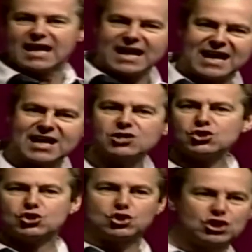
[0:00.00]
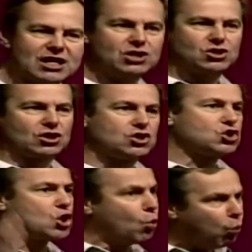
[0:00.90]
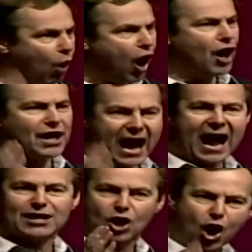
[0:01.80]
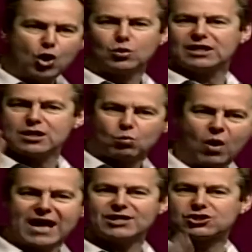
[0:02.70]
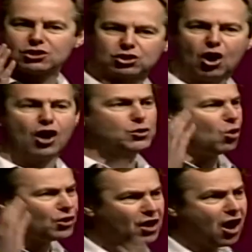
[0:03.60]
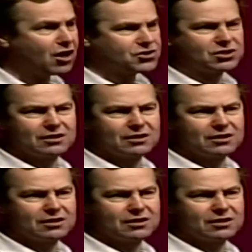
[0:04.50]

is Jesus the one and only way to God or not?